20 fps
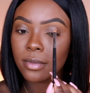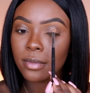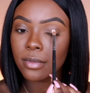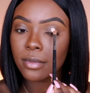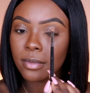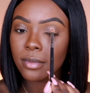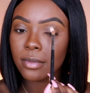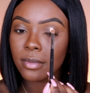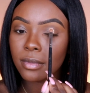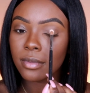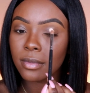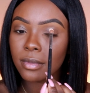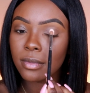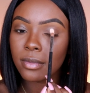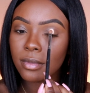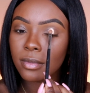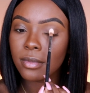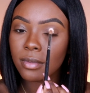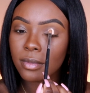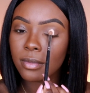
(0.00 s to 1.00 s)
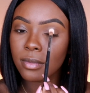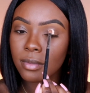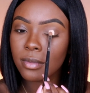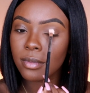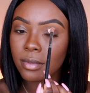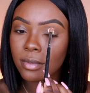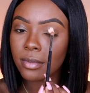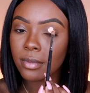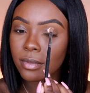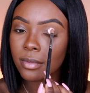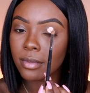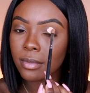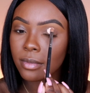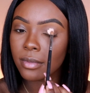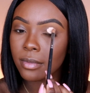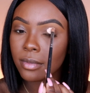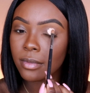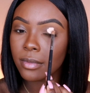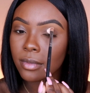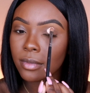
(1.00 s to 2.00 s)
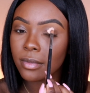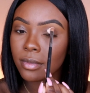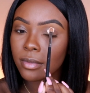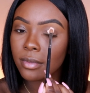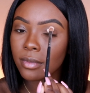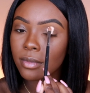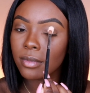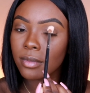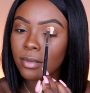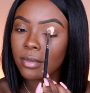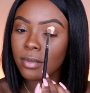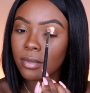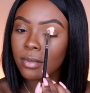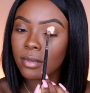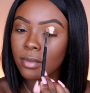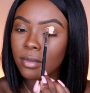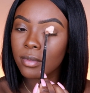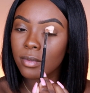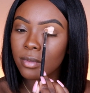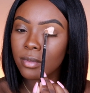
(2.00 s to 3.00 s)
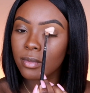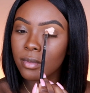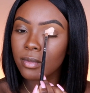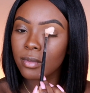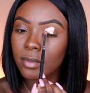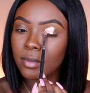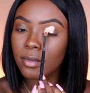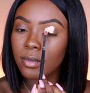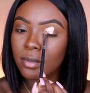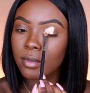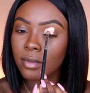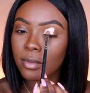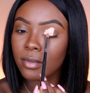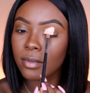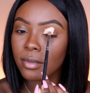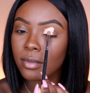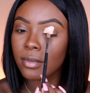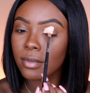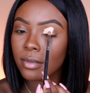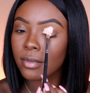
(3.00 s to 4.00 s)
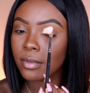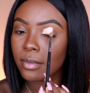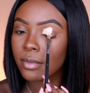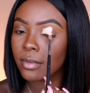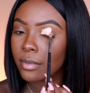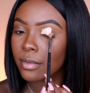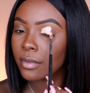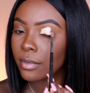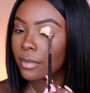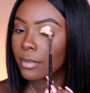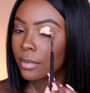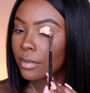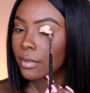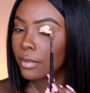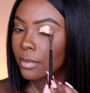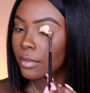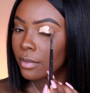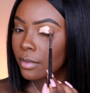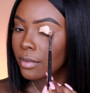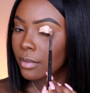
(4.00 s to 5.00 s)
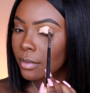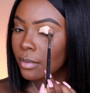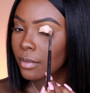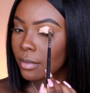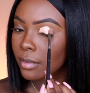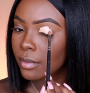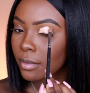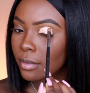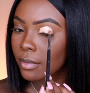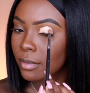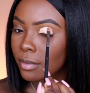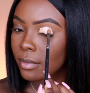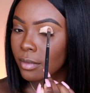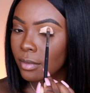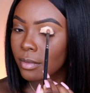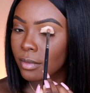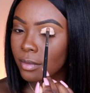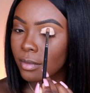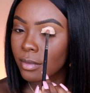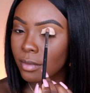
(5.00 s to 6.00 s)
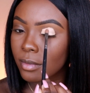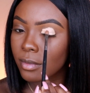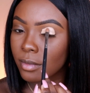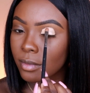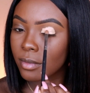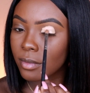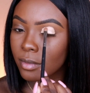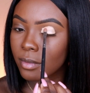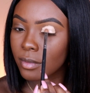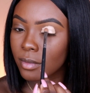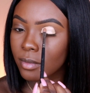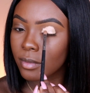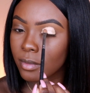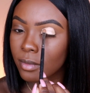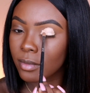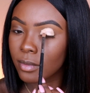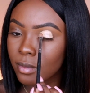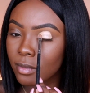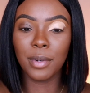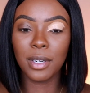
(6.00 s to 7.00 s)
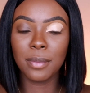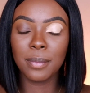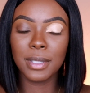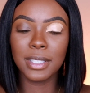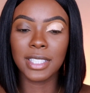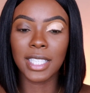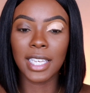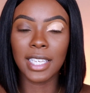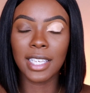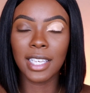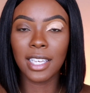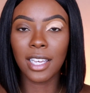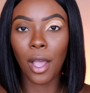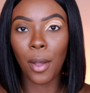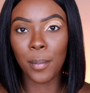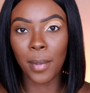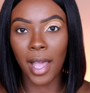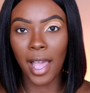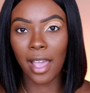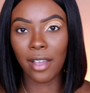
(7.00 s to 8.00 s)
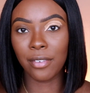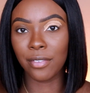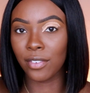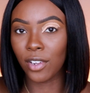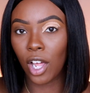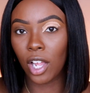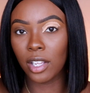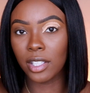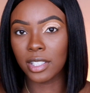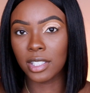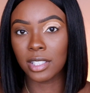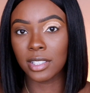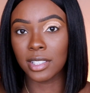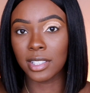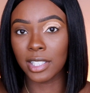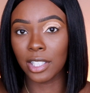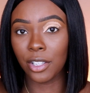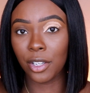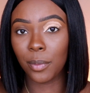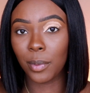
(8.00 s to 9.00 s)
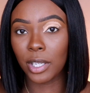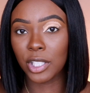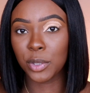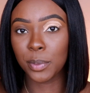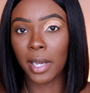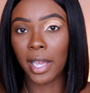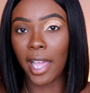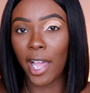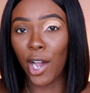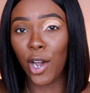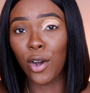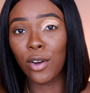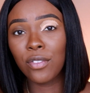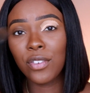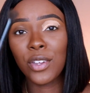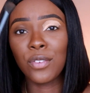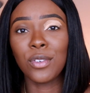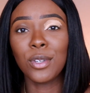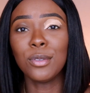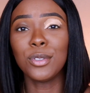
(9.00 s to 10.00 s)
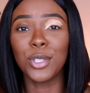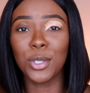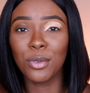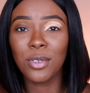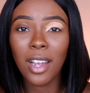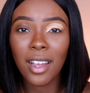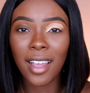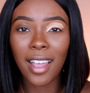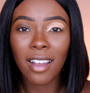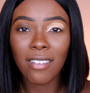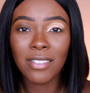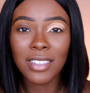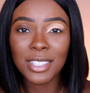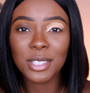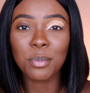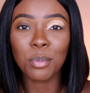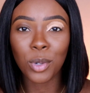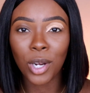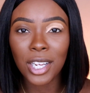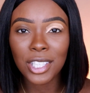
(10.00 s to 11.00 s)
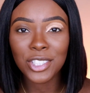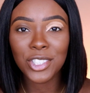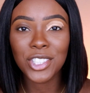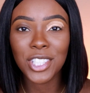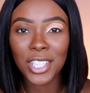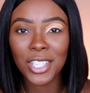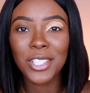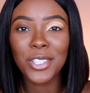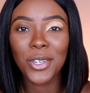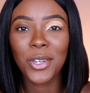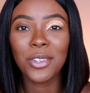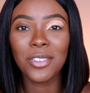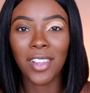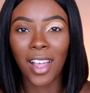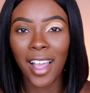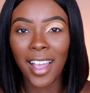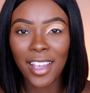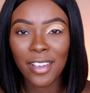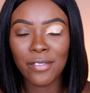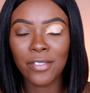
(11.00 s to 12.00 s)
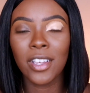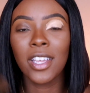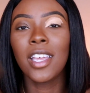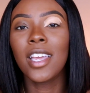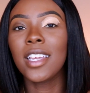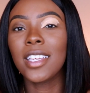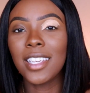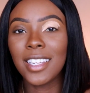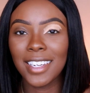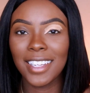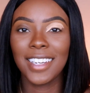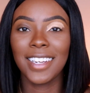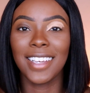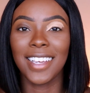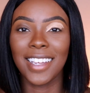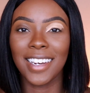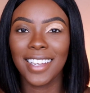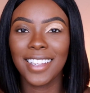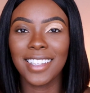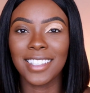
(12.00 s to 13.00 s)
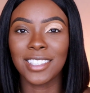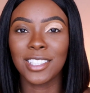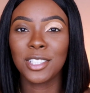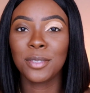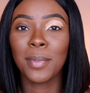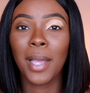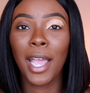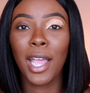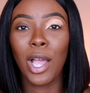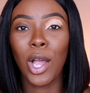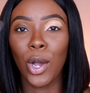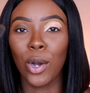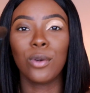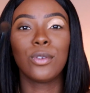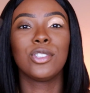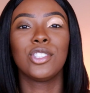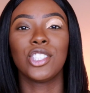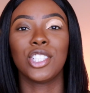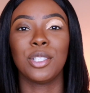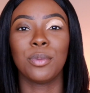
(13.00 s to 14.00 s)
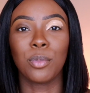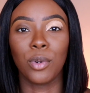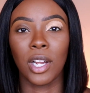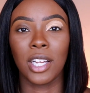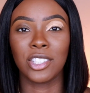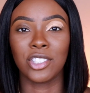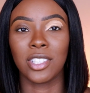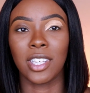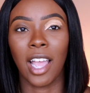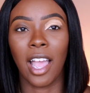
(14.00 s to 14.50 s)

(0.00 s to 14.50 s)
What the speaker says: And to apply that, I'm going to be using a Morphe M124 brush. I'm going to be taking my Flawless Concealer brush by e.l.f. If you do not have this brush in your life, you need to get it. This is my OG brush.